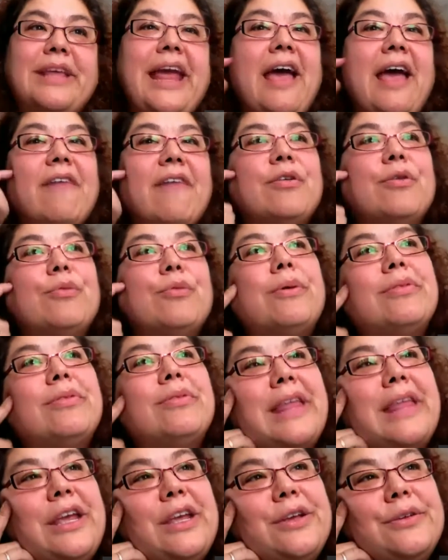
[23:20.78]

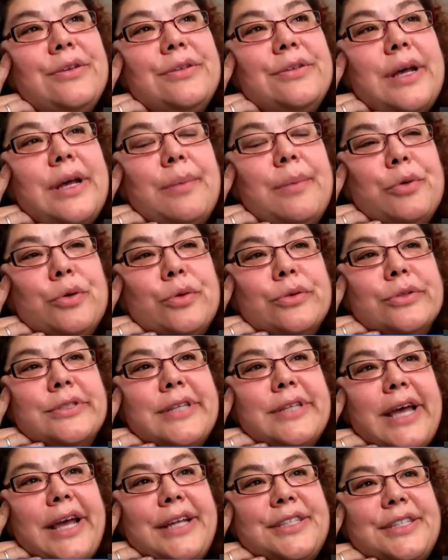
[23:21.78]
They use Google
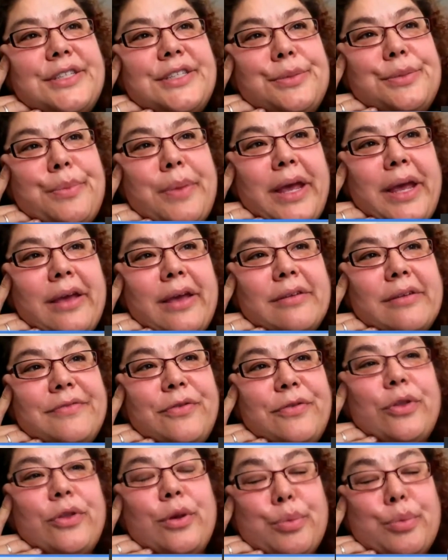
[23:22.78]
Sites to make
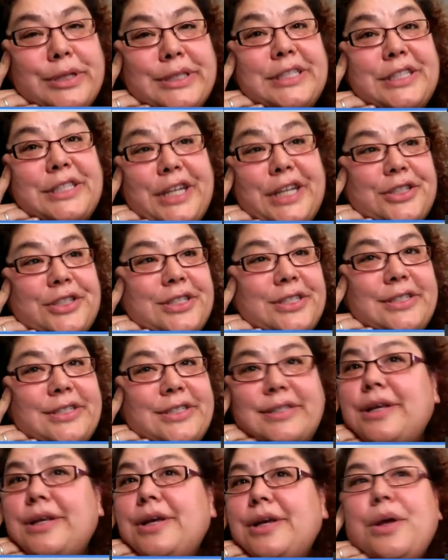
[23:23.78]
for their presentations.